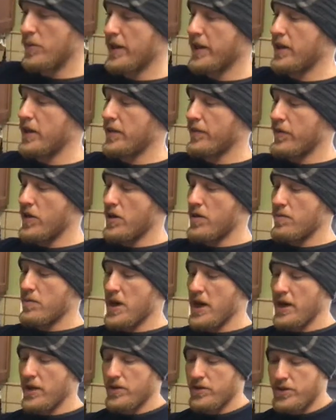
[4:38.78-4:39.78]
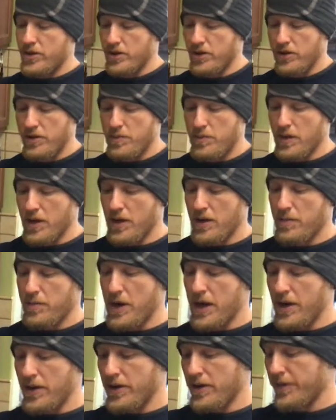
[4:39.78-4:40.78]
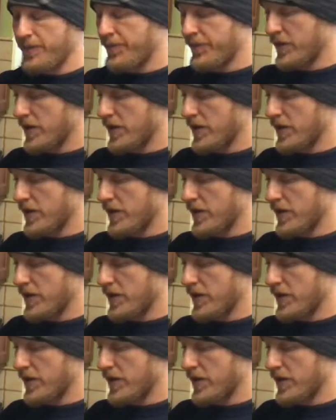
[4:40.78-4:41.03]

bit of mild chili powder,